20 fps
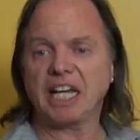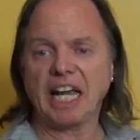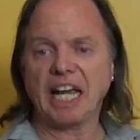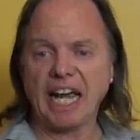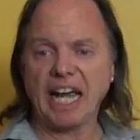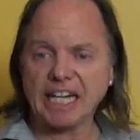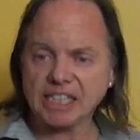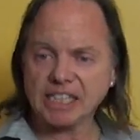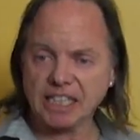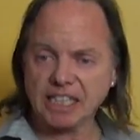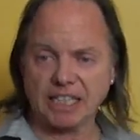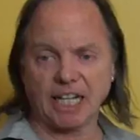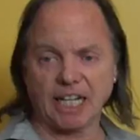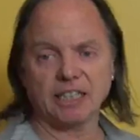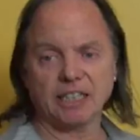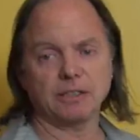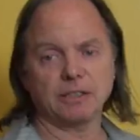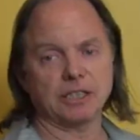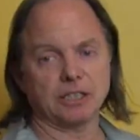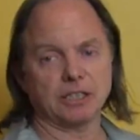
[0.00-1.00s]
hang
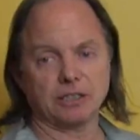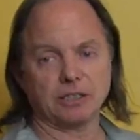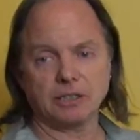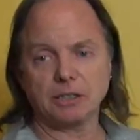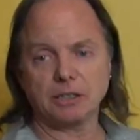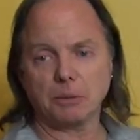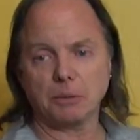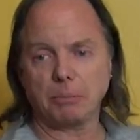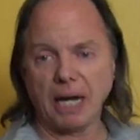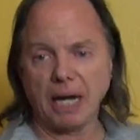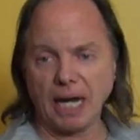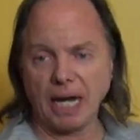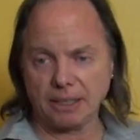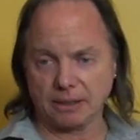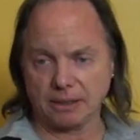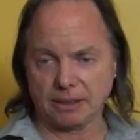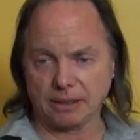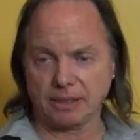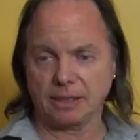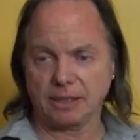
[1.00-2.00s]
together in a certain
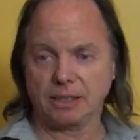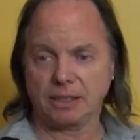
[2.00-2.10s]
pattern.